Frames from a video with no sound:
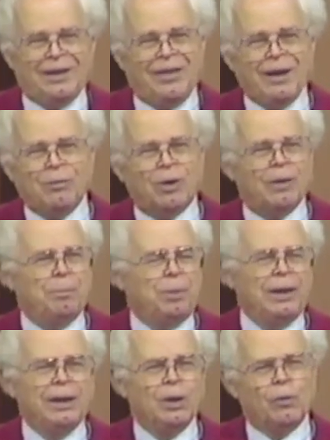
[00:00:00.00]
They were
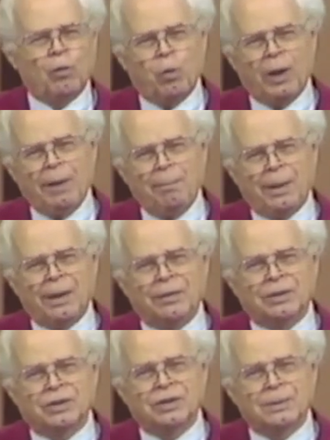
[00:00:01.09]
completely overwhelmed by
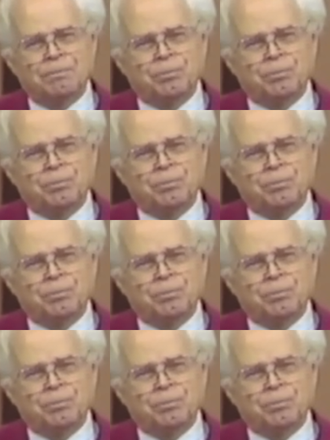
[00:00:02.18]
this.